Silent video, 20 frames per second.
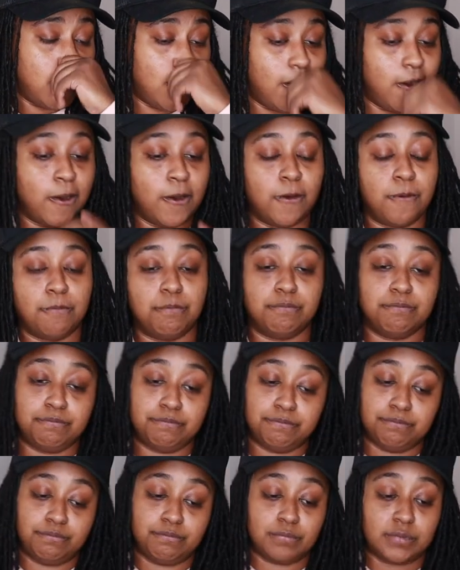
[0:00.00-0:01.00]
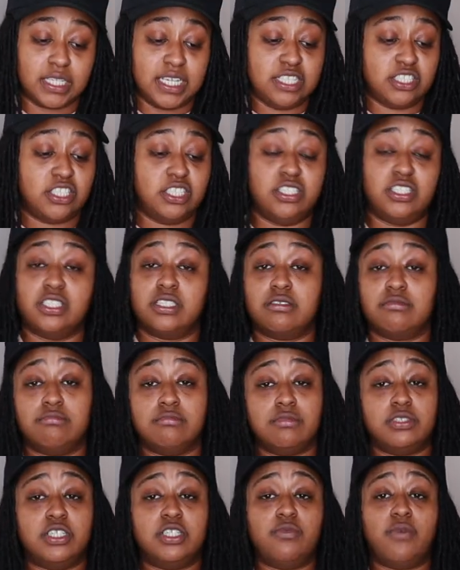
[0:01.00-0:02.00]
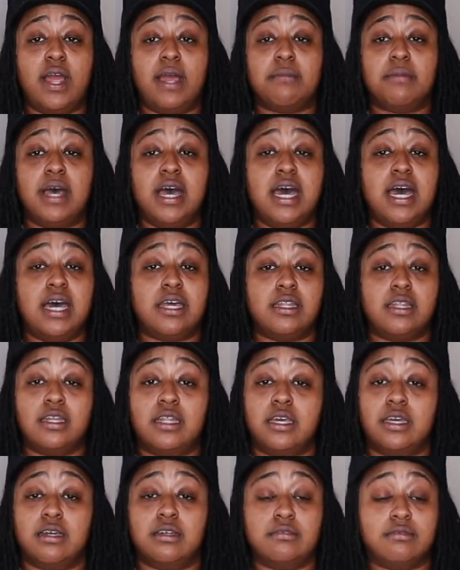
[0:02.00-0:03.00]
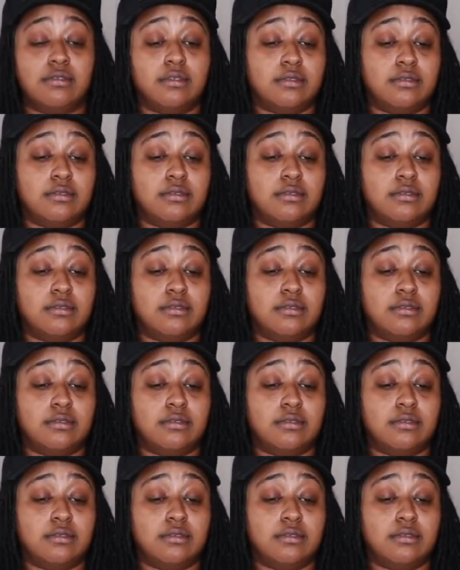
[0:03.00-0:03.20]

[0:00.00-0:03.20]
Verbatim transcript: Um, and she just, she right behind the nigga.